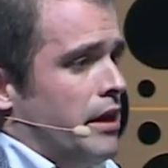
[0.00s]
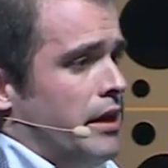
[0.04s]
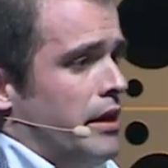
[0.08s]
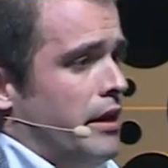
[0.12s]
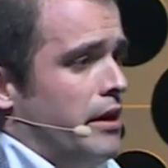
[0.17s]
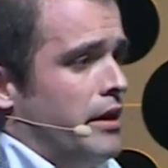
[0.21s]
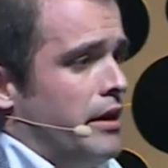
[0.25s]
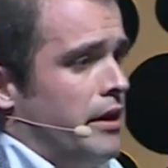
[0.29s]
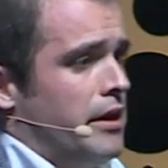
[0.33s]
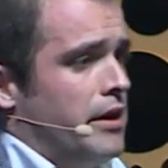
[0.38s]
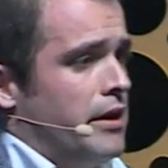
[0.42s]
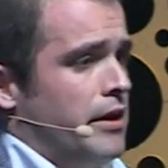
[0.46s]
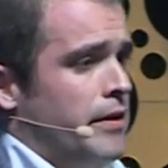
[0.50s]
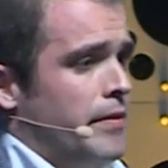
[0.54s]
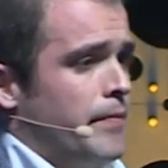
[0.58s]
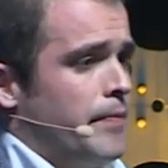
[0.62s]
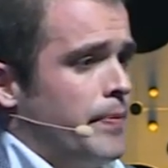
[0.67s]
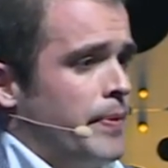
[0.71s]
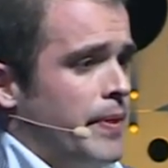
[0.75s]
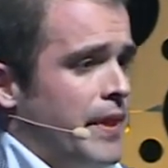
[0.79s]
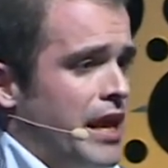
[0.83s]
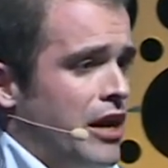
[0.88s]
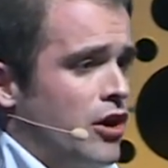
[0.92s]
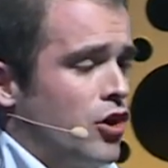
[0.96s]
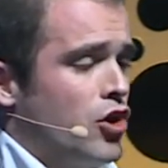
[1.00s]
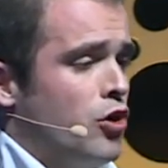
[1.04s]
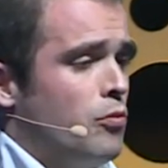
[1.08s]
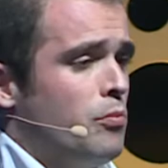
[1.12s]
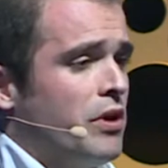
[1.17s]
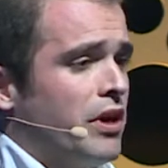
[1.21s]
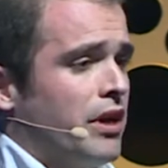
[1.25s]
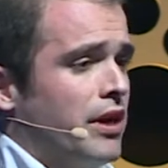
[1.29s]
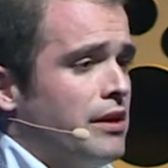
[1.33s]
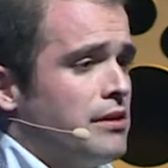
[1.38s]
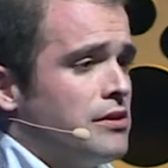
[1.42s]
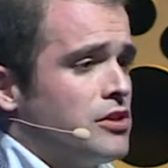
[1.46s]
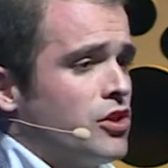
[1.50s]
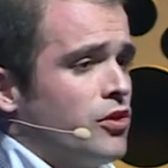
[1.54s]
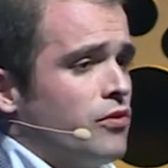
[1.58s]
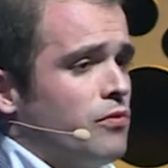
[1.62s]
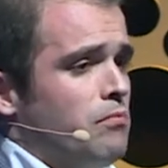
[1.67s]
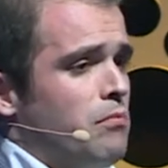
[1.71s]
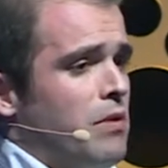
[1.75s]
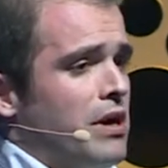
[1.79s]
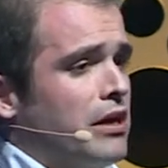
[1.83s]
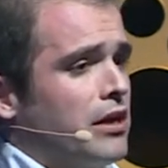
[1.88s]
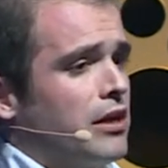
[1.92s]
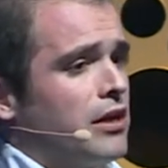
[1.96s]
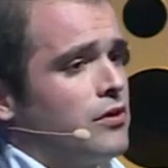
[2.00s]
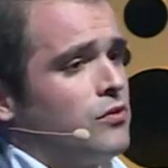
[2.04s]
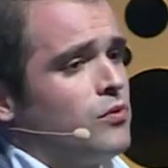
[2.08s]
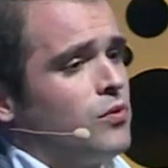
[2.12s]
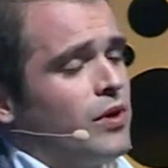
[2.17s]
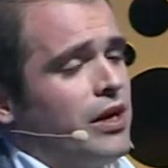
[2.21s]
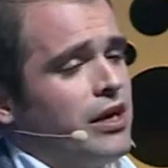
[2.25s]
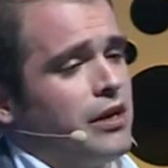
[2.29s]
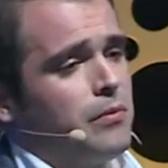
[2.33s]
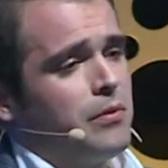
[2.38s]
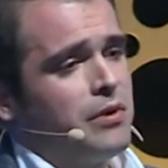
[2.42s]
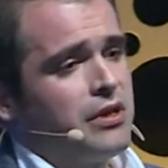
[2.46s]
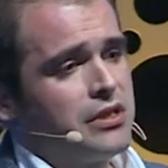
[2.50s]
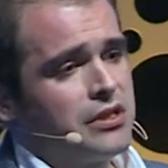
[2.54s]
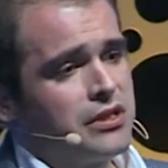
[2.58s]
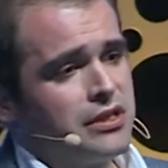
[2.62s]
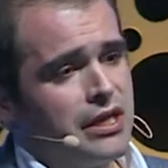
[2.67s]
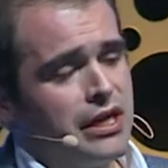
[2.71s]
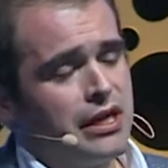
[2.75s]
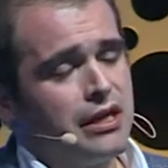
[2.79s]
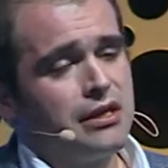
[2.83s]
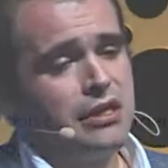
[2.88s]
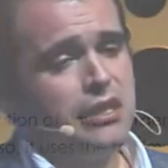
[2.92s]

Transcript: Um, a convergence of market drivers uh,